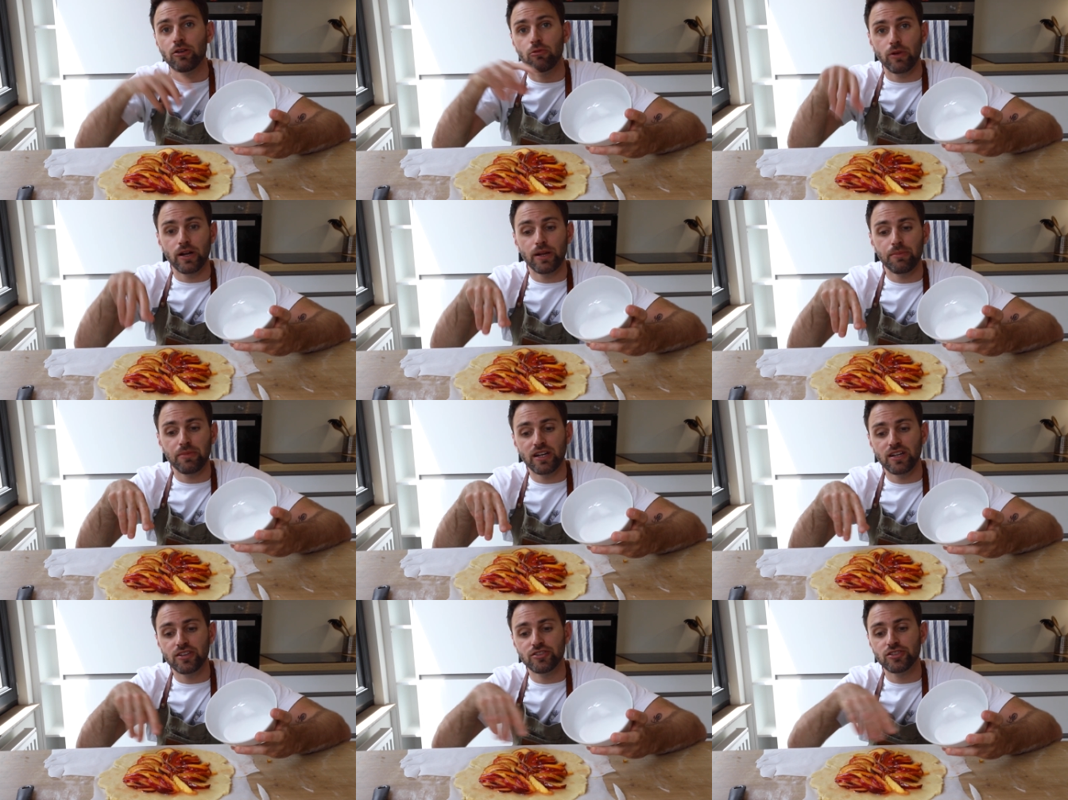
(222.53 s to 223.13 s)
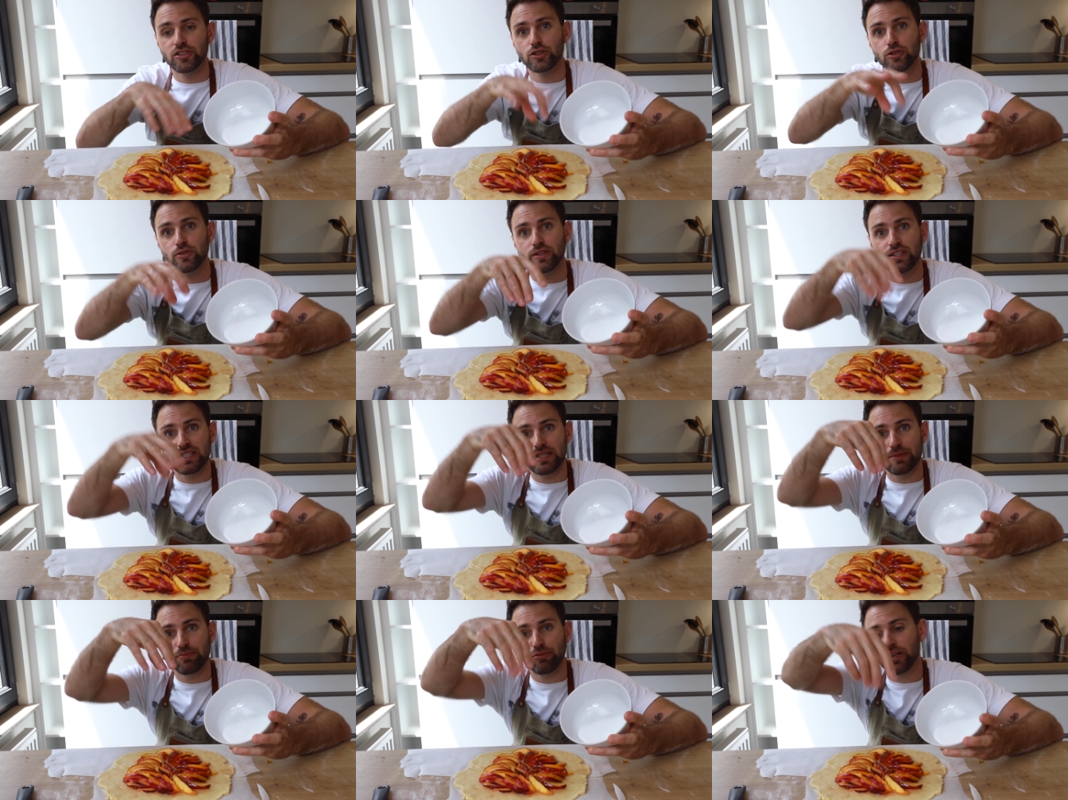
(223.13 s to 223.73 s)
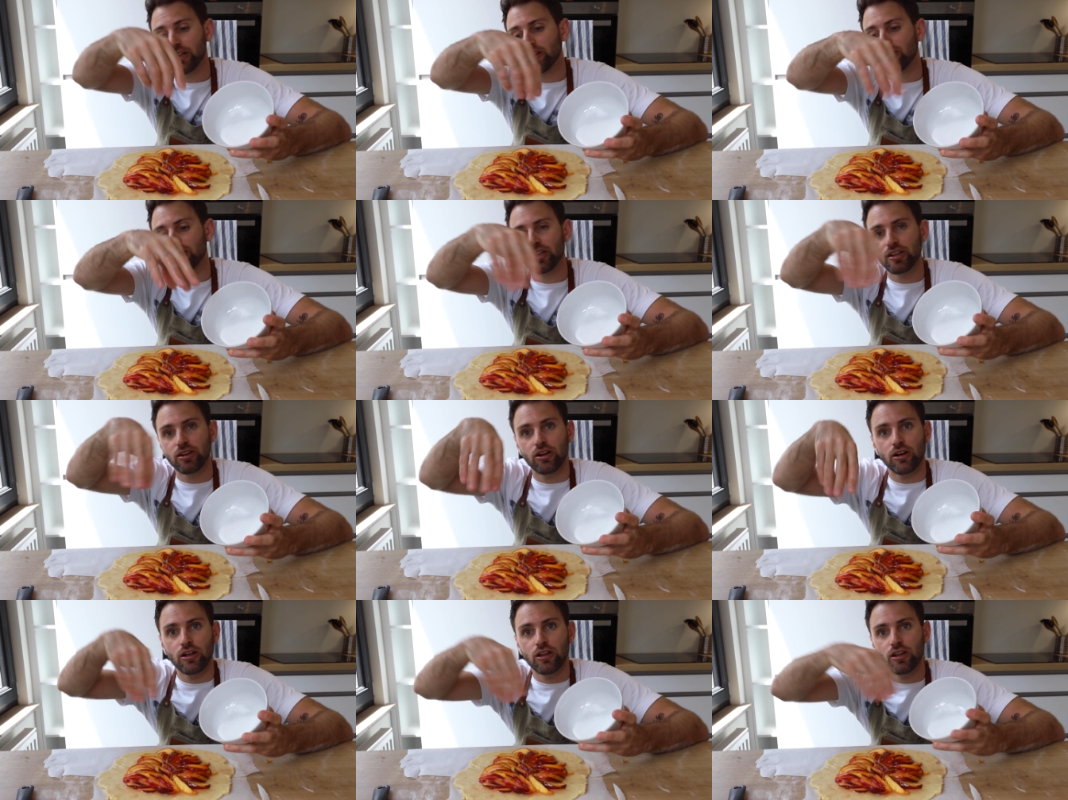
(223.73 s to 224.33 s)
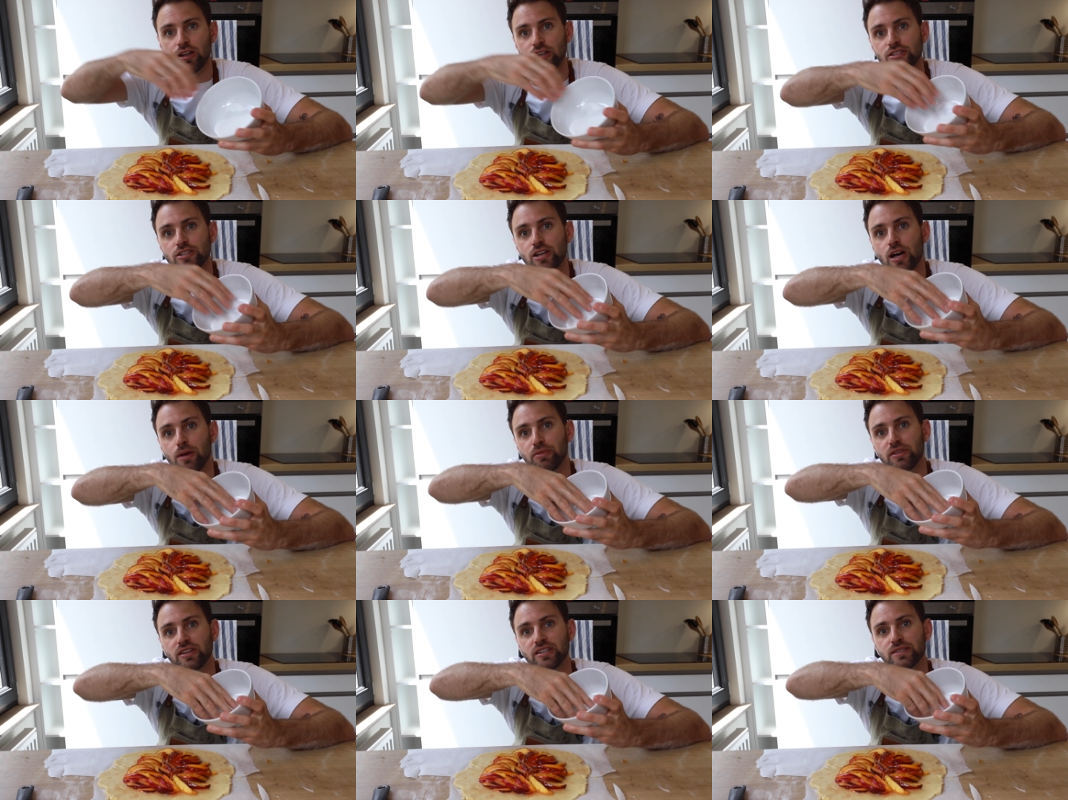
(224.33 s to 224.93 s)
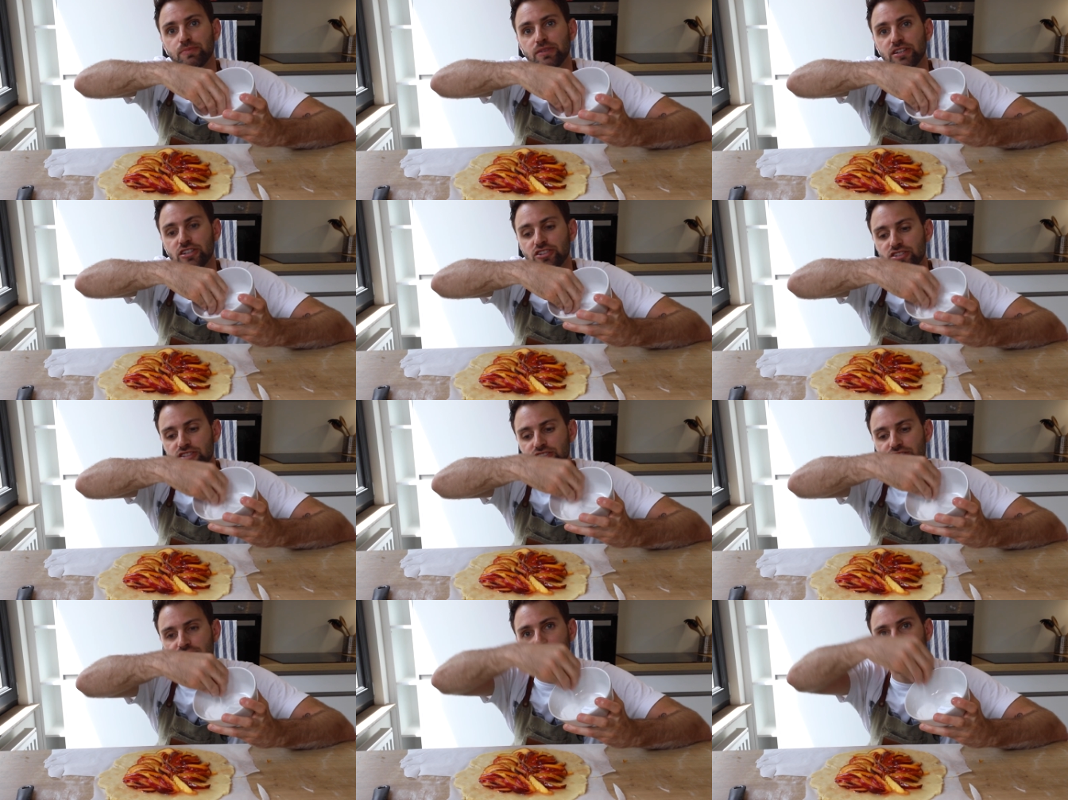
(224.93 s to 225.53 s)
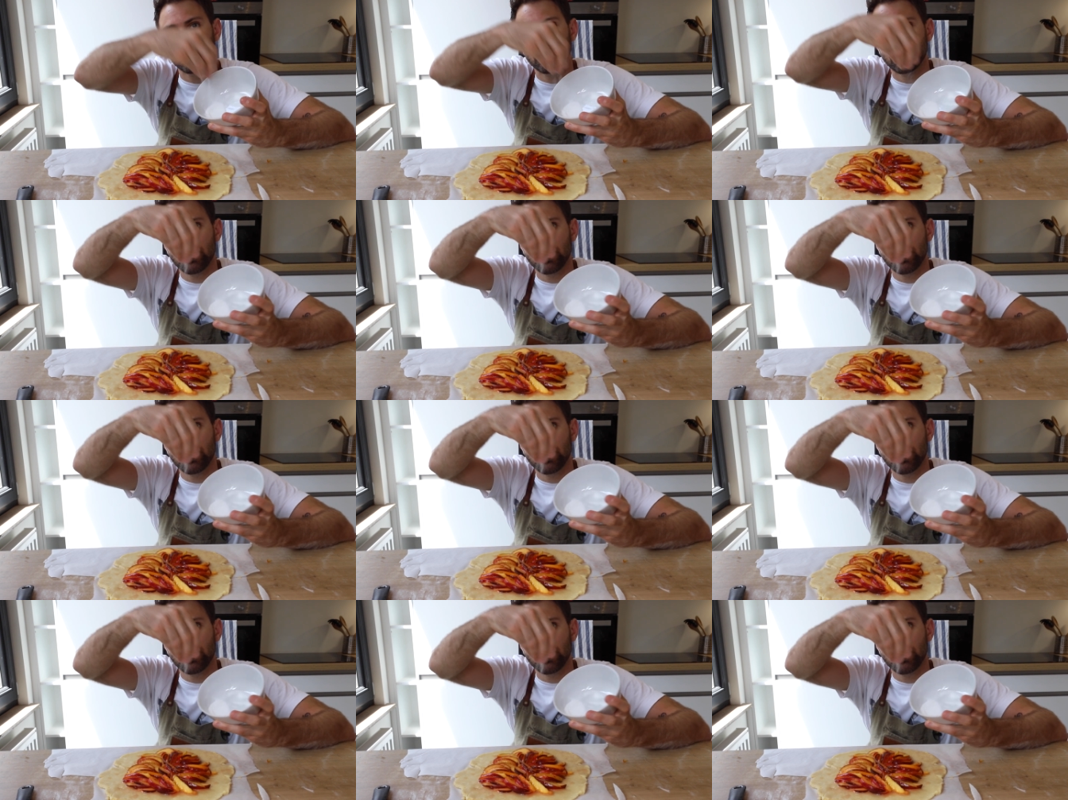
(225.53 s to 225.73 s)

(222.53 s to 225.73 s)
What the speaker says: What I'm gonna do is sprinkle it all on top of these peaches.